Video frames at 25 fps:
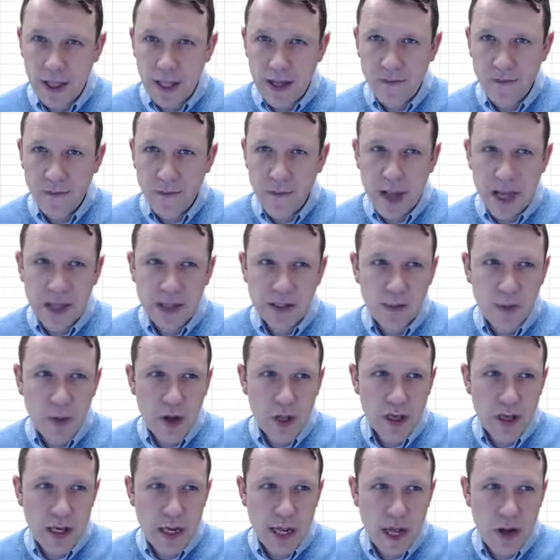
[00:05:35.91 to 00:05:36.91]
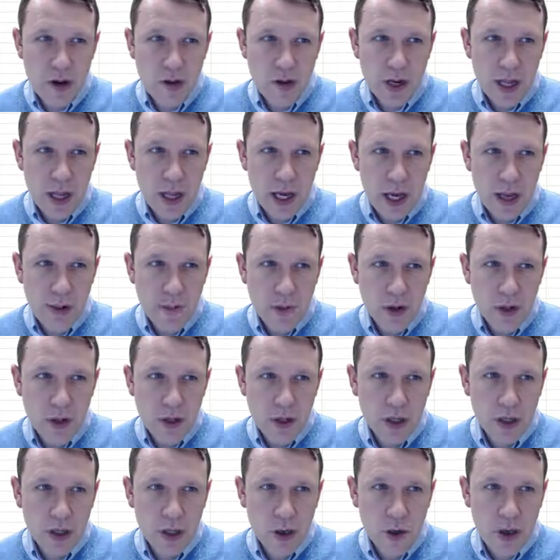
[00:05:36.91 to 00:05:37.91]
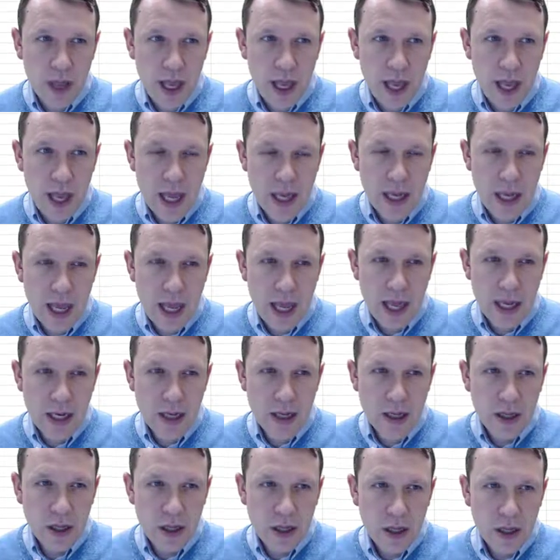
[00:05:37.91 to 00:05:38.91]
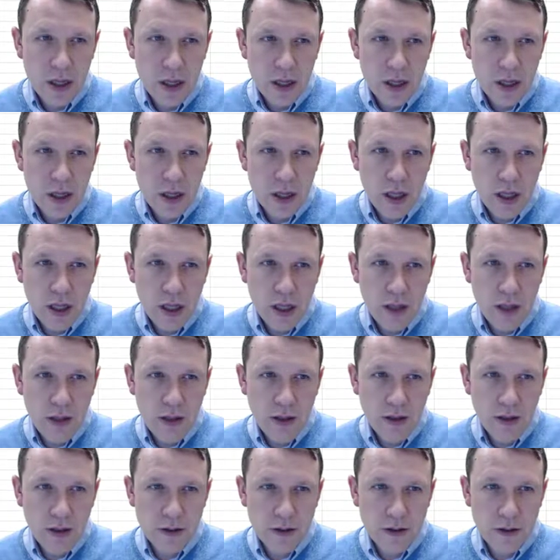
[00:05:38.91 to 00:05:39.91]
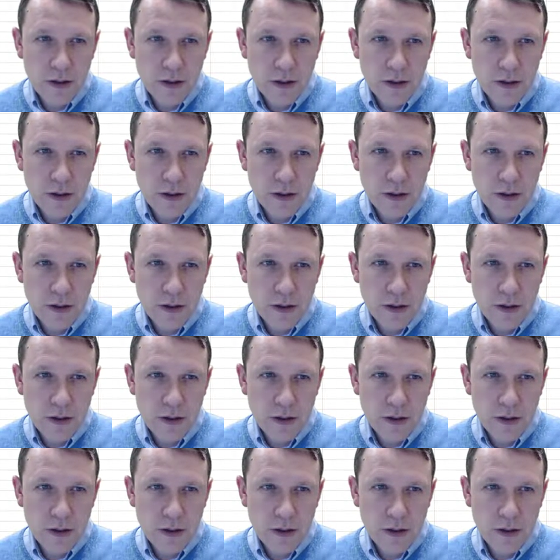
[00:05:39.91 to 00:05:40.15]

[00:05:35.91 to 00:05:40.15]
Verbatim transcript: left mouse button down and I'm gonna go ahead and uh,